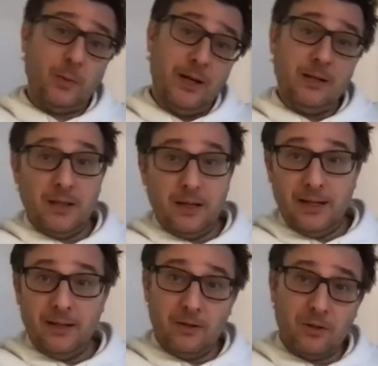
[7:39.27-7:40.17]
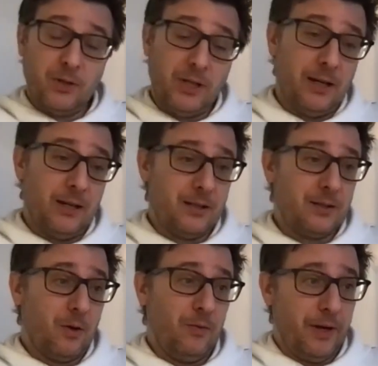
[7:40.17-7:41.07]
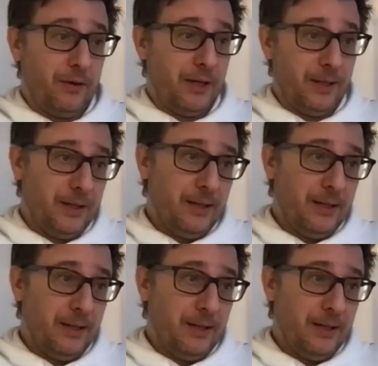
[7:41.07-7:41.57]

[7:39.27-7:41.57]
wine tech industry, and it's all very,